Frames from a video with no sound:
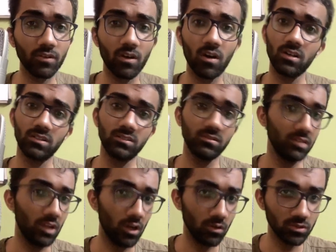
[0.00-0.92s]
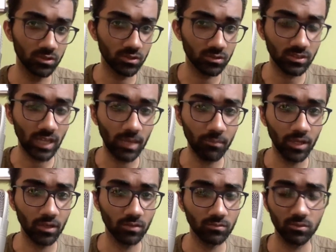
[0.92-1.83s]
not you know just
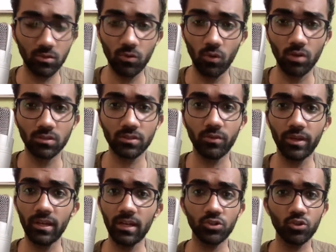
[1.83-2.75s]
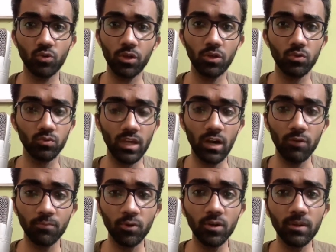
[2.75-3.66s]
typing code on screen and showing you the
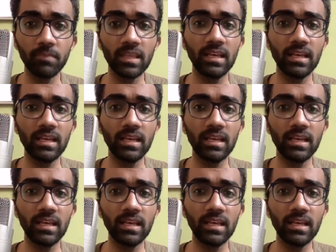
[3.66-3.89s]
output,